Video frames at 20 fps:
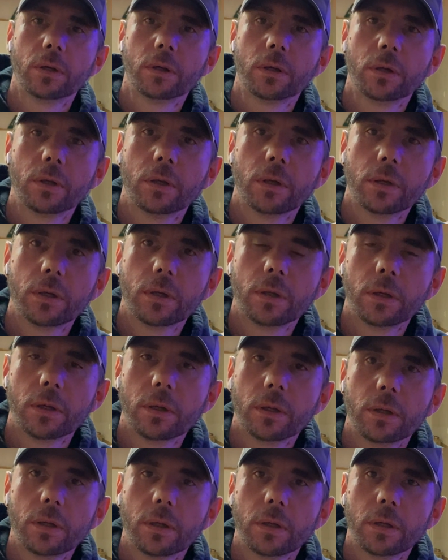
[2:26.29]

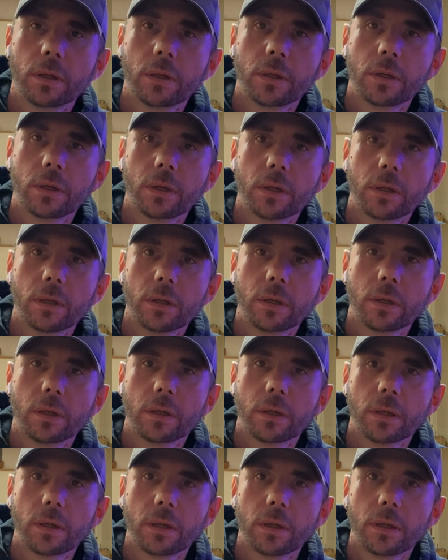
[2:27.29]

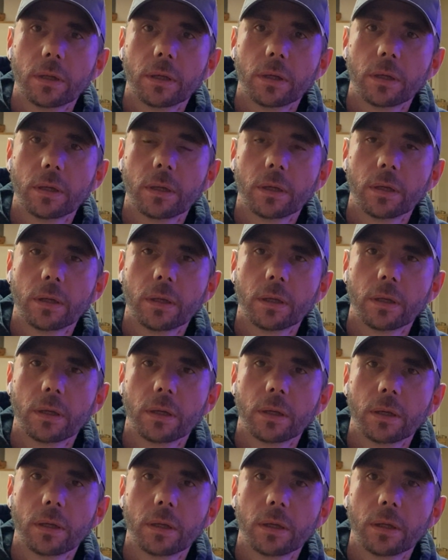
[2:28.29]

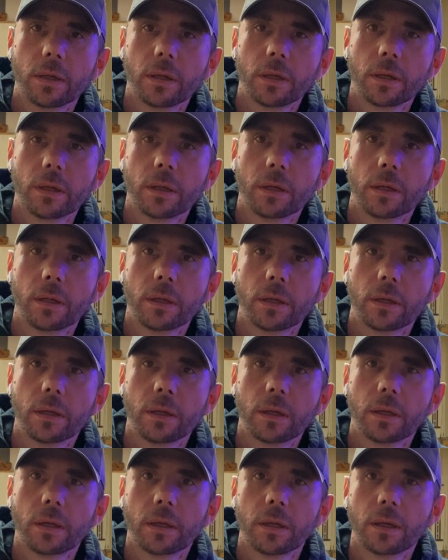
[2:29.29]

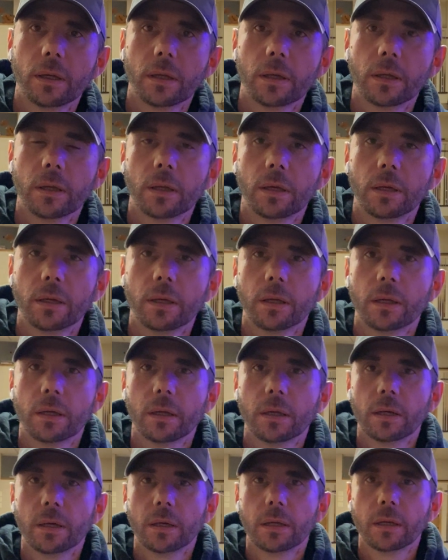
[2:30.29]

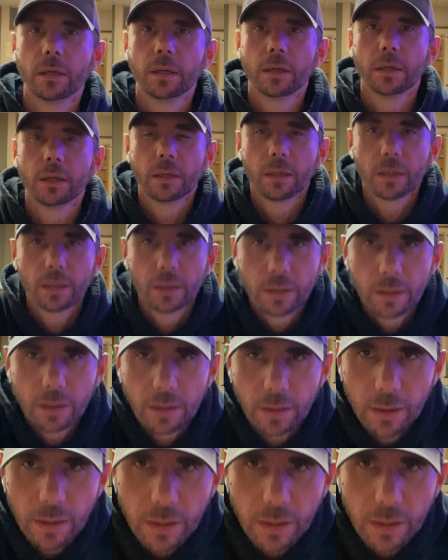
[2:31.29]
(silence)